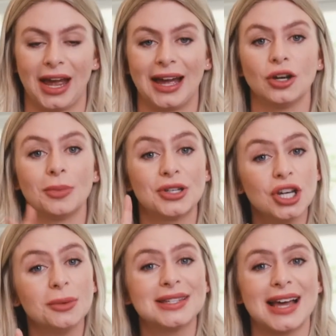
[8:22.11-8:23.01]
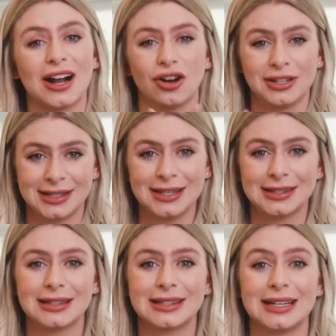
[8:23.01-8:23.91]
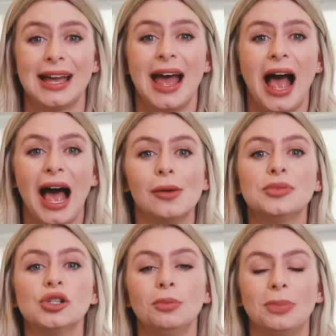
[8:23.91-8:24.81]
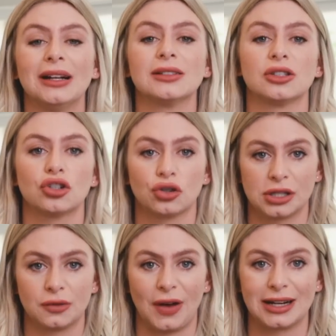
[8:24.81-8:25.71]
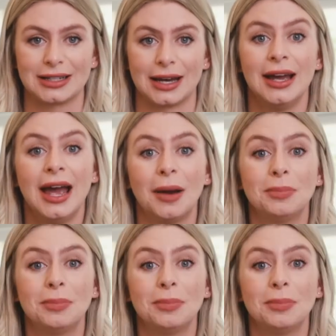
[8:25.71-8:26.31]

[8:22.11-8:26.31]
And number 2 is that consistency helps you build the trust factor,